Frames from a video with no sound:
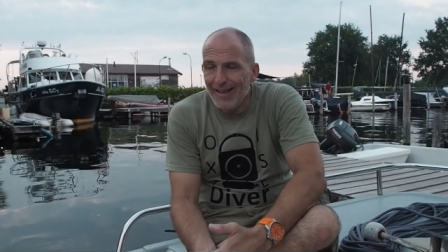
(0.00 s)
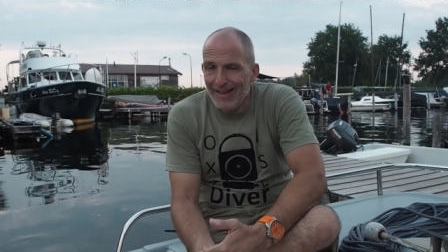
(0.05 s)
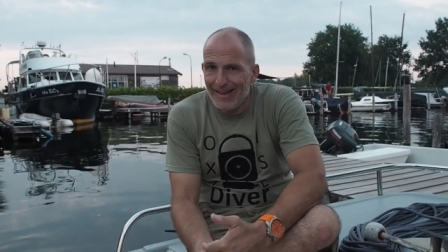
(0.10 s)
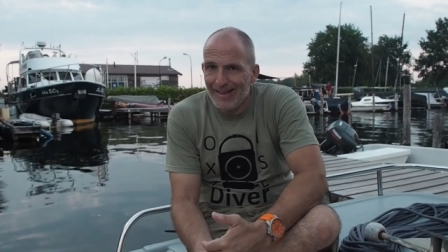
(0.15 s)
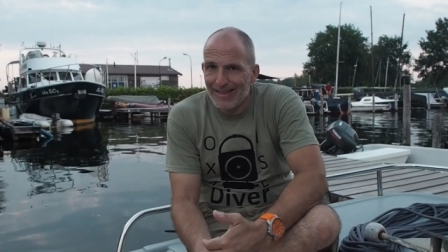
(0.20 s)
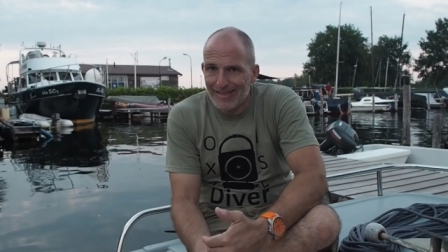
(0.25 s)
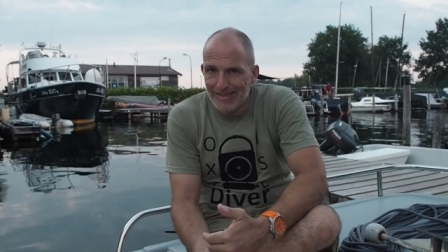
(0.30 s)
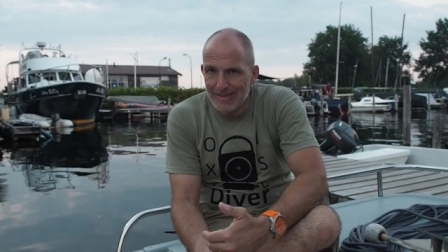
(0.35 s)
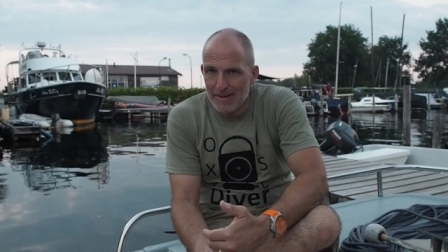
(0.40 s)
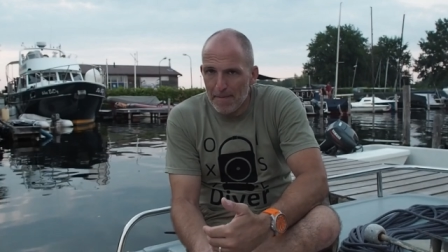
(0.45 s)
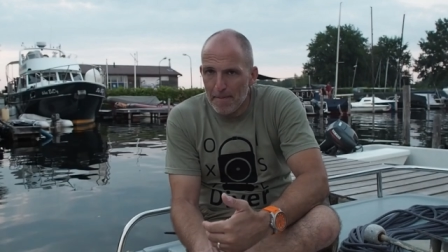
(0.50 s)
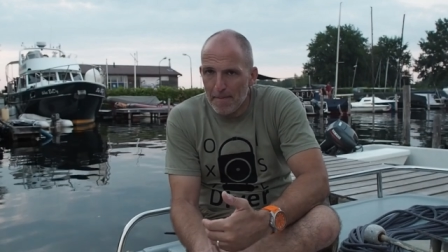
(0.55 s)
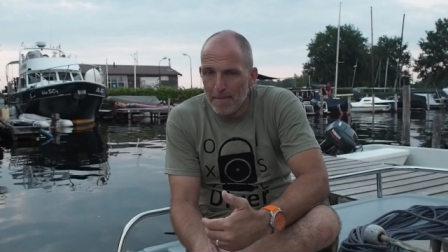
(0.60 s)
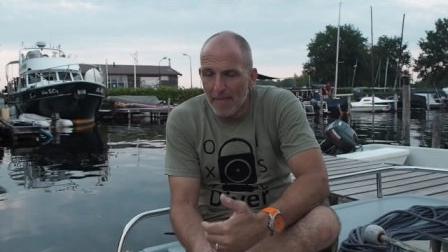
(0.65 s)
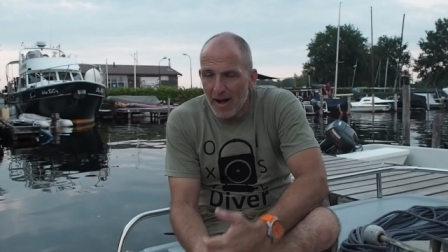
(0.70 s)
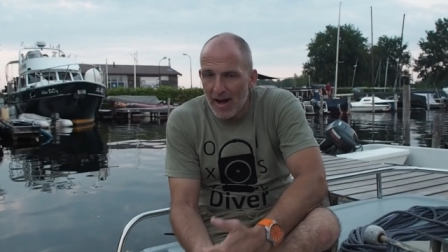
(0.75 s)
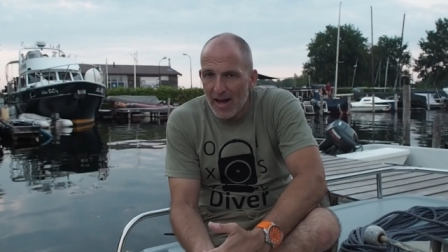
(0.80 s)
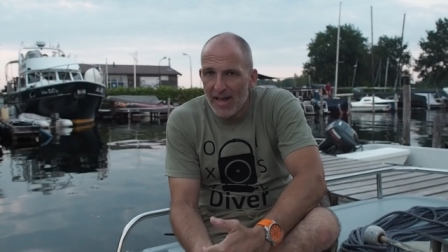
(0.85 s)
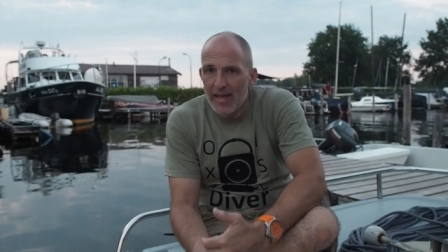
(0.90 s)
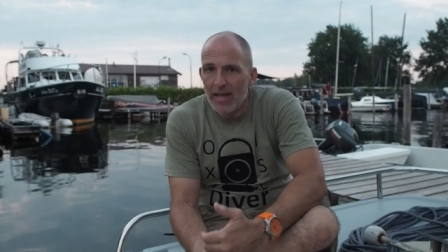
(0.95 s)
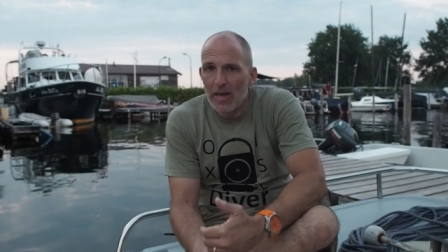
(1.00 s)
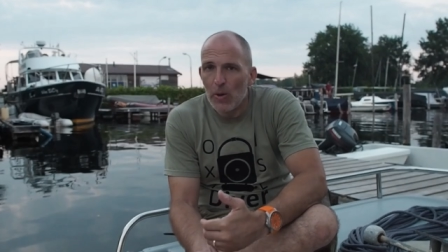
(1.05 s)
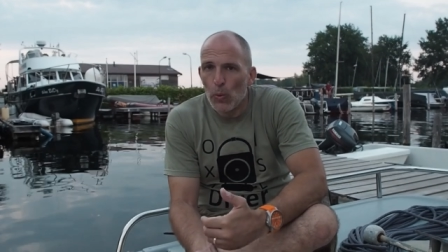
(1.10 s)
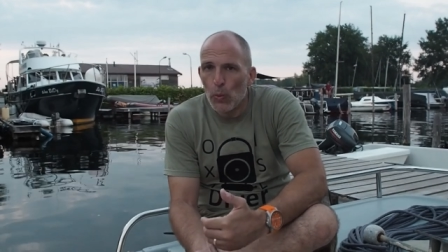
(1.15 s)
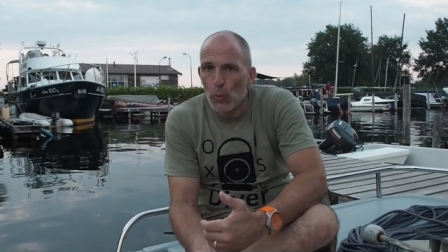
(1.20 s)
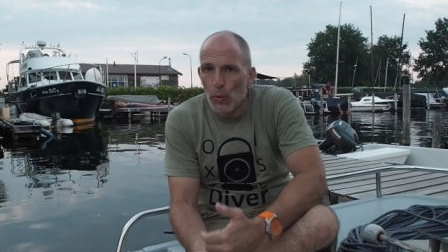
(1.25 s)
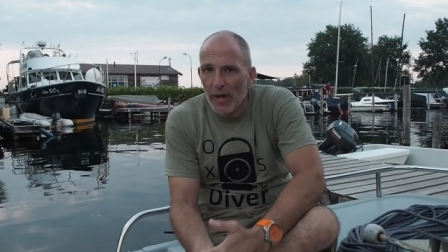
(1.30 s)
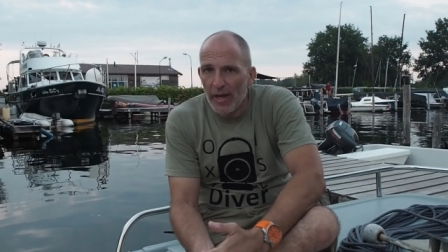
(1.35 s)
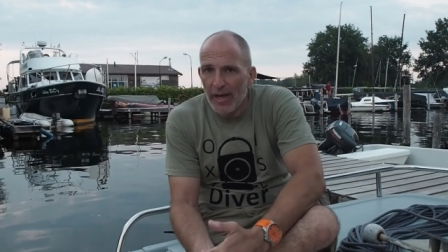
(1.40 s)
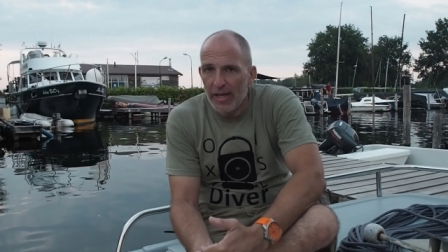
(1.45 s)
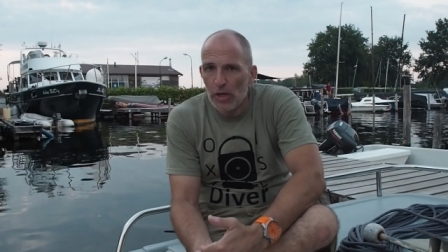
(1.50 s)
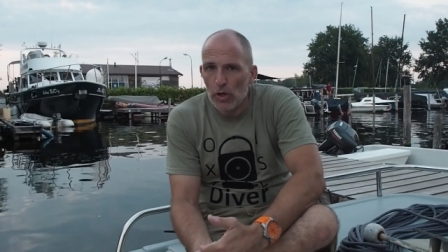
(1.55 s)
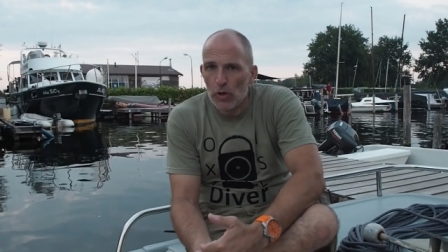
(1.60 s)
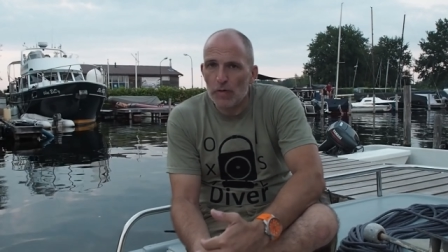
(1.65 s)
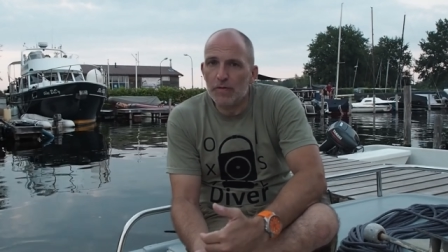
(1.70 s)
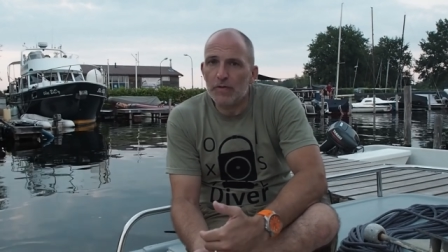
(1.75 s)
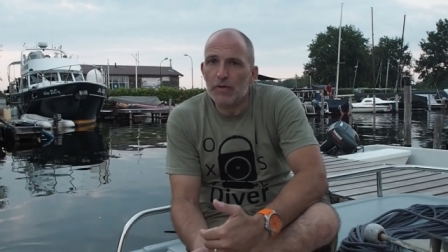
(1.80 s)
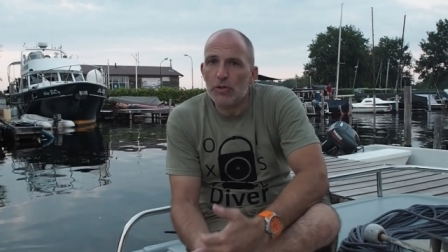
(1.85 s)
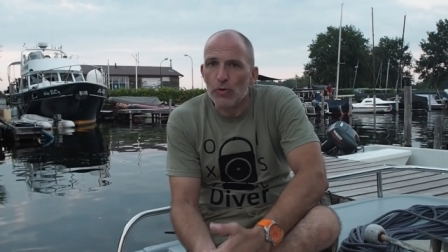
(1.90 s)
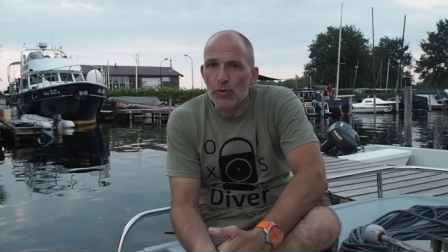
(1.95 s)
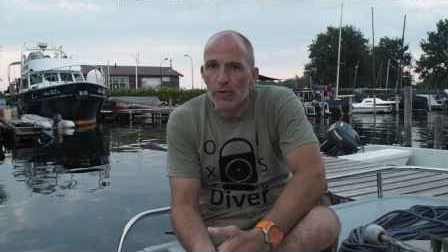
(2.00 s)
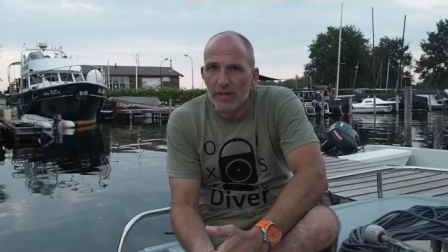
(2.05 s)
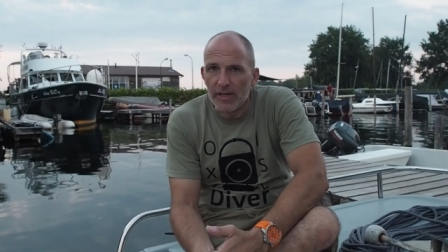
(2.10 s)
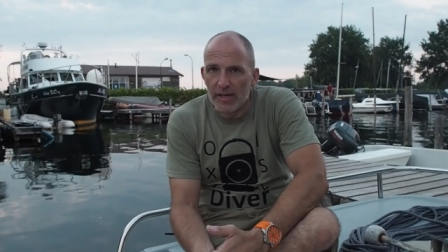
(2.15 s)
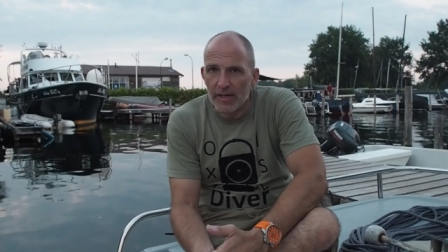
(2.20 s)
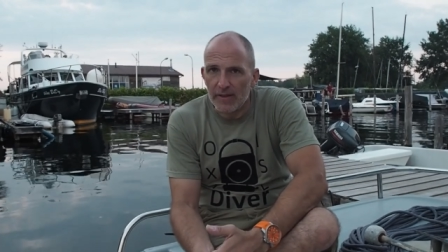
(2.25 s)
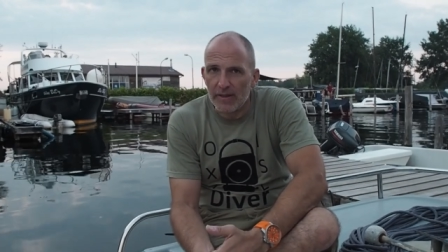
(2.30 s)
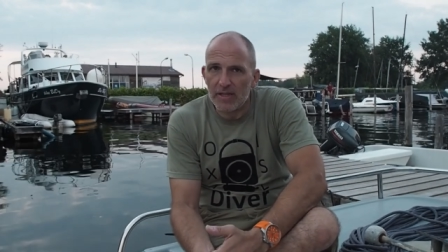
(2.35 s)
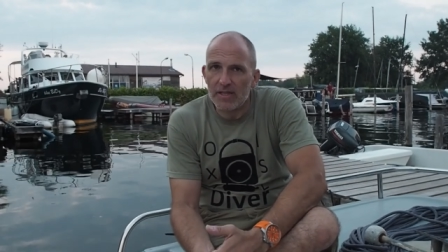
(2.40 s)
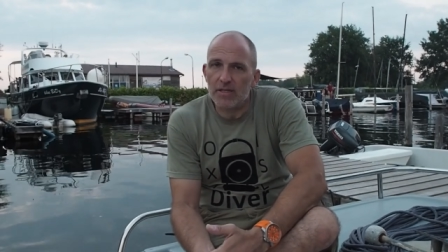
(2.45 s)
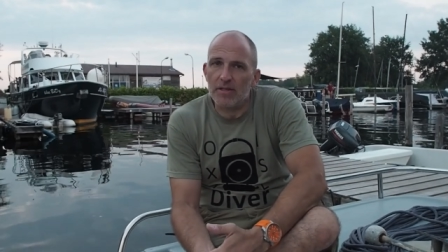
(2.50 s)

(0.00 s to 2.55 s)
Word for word: is my way of doing it.